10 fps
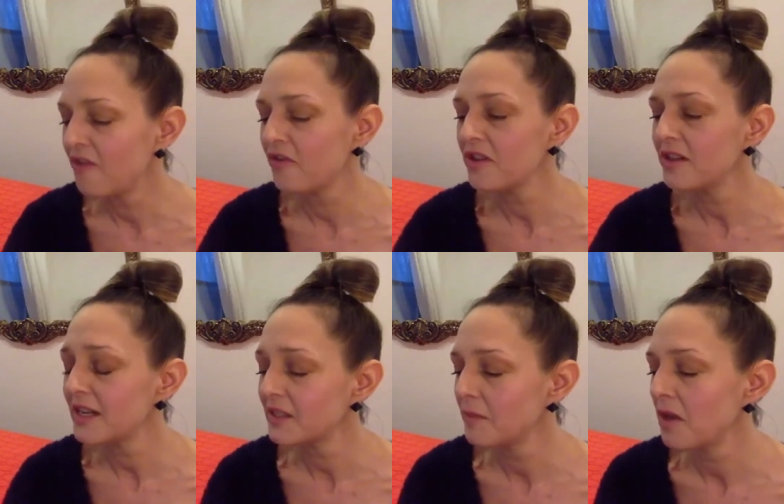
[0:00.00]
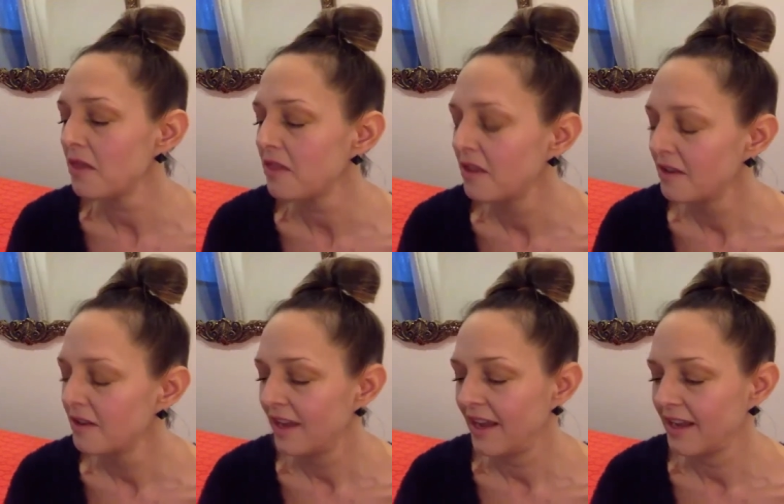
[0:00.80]
the next month.
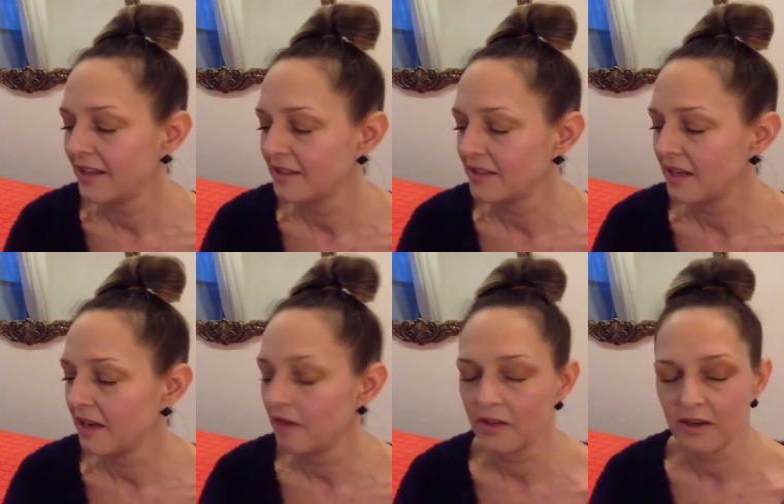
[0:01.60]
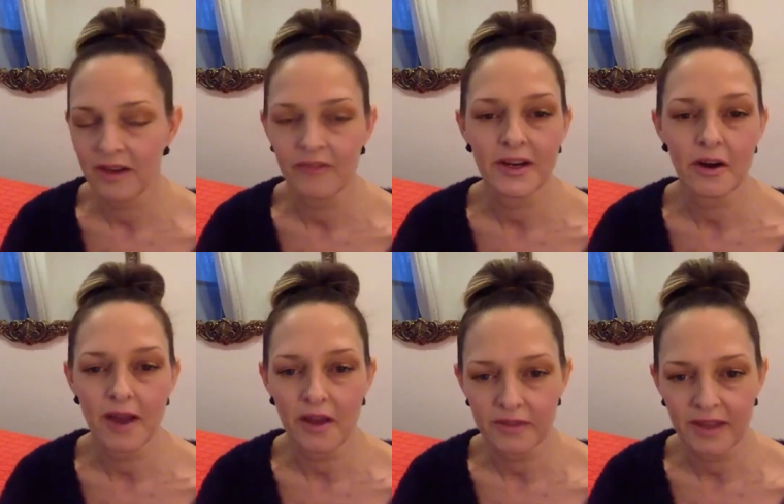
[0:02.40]
And they're covering our
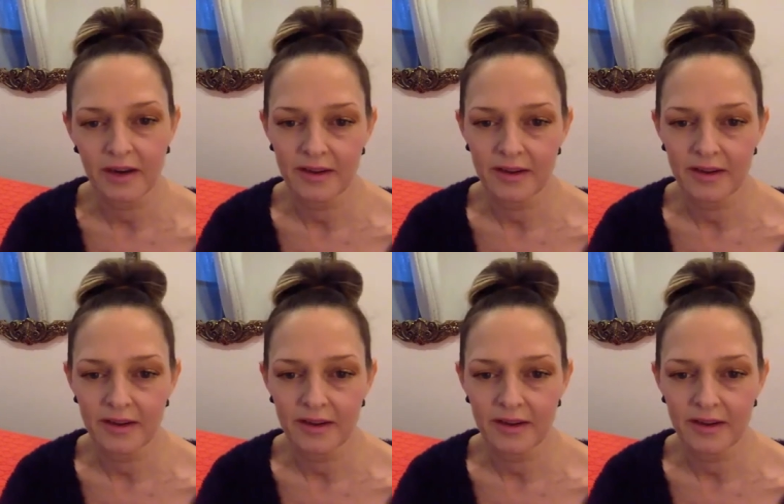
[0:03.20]
healthcare.